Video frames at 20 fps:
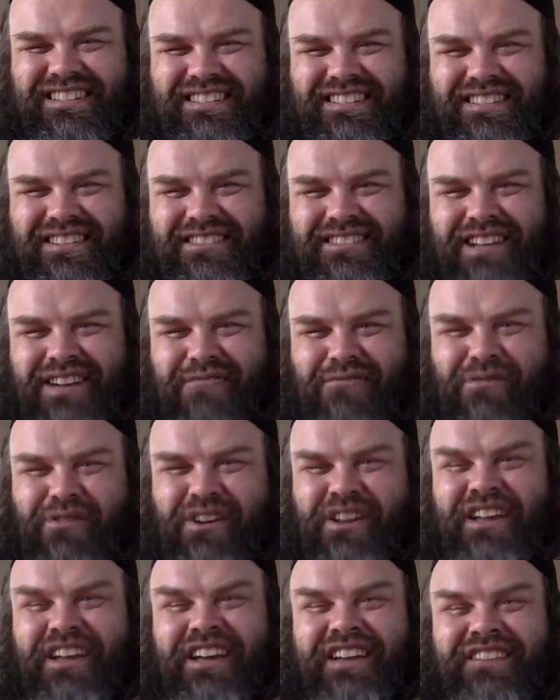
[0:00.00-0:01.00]
there's that
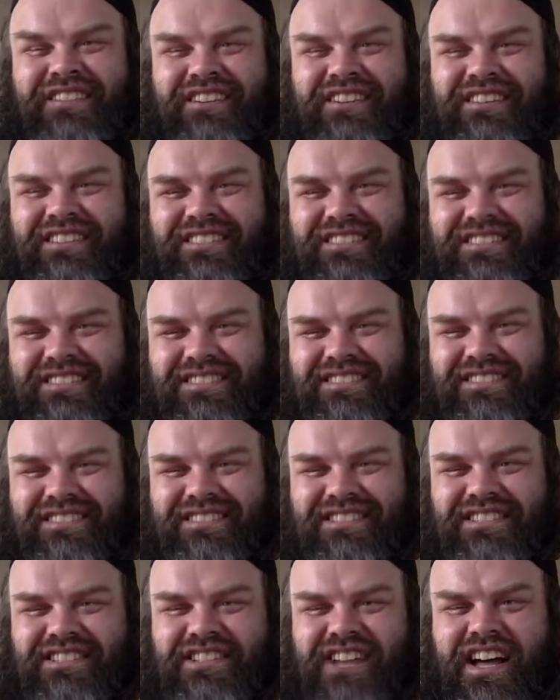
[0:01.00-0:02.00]
word again, right?
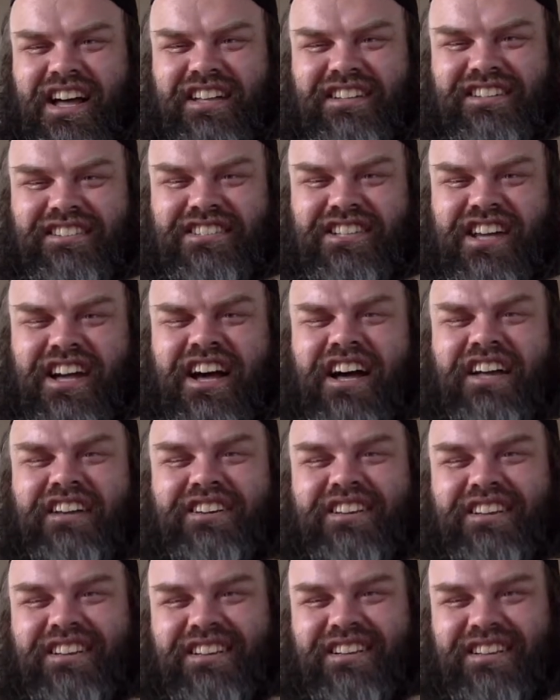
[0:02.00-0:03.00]
Jihad.
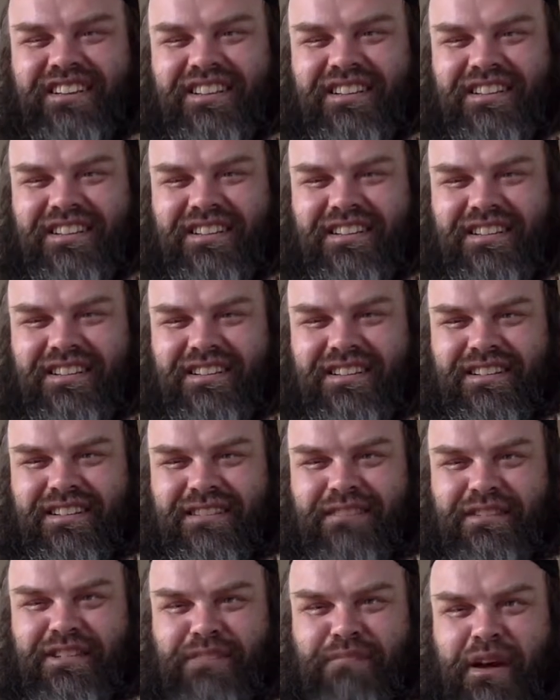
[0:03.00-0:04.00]

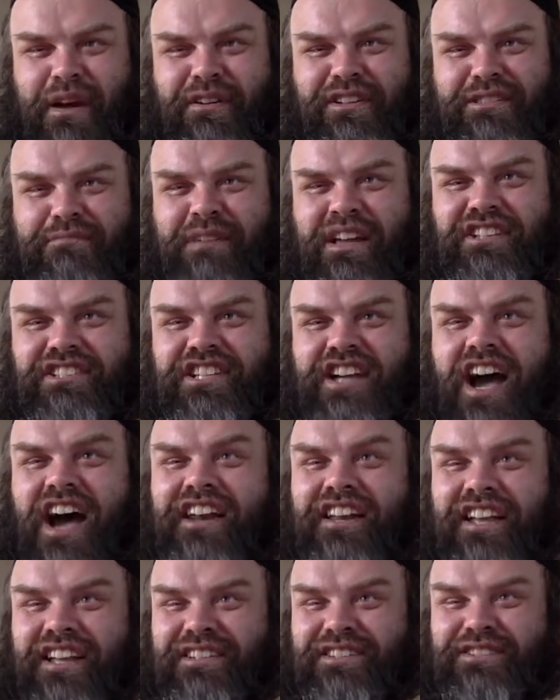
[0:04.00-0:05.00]
When your parents make
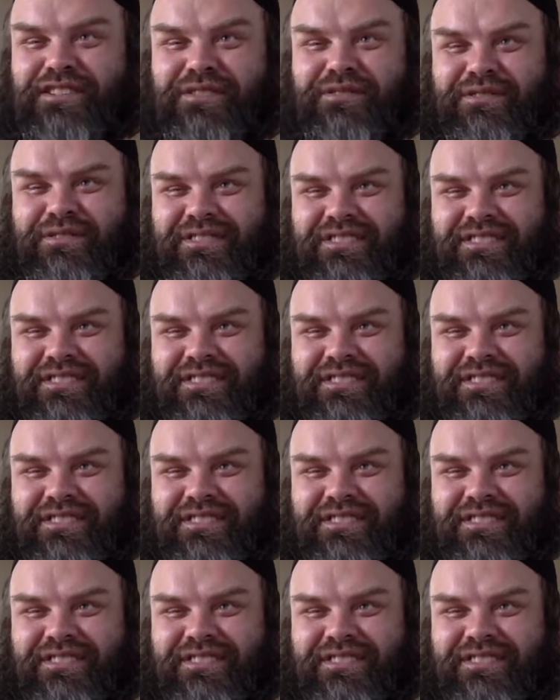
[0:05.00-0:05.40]
jihad against you.